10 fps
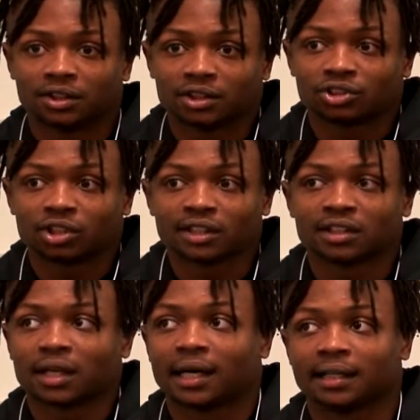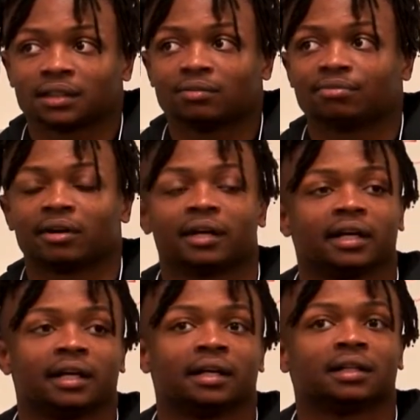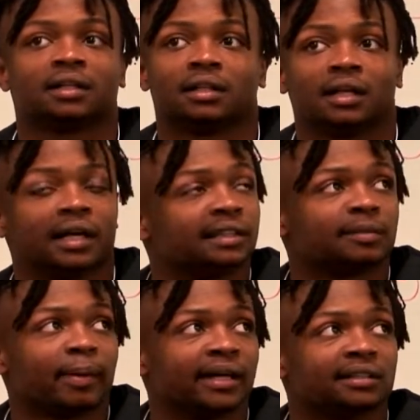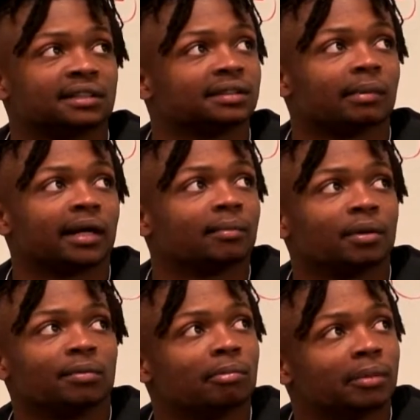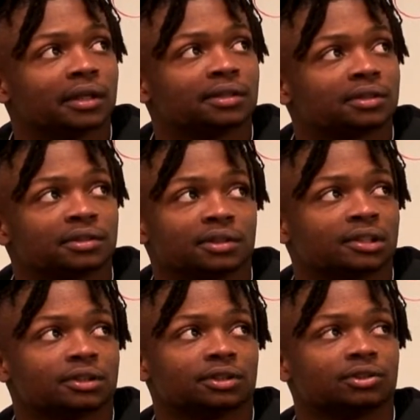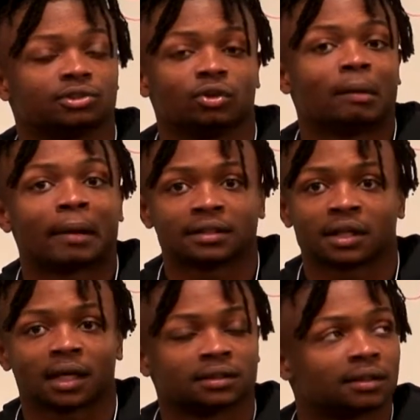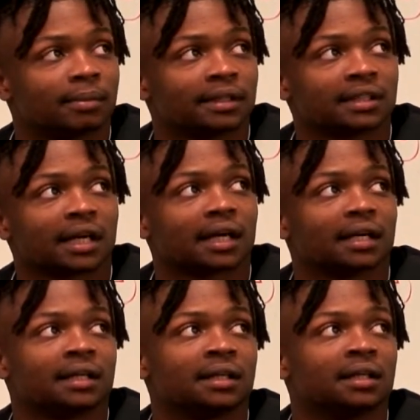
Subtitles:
Just stretching the guys up front and in space, just making people miss, and just doing my job to the best I can.